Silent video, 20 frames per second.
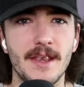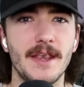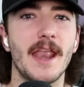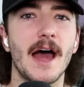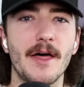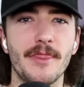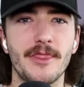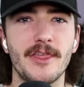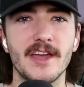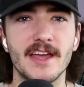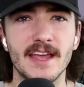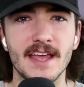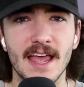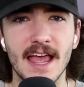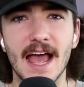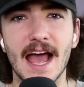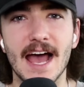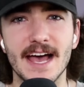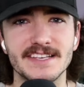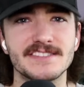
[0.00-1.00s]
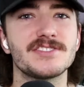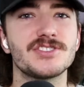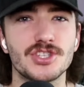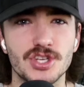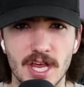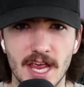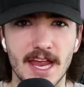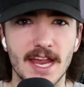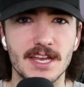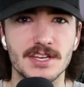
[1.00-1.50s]
nothing has
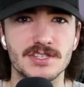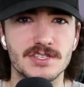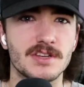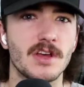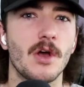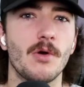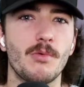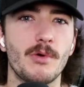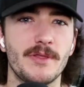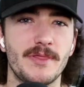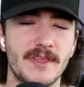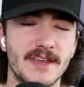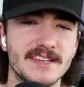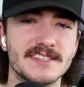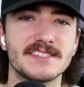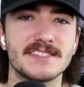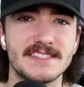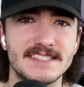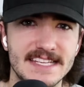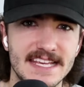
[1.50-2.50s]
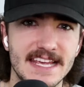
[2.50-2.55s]
changed with this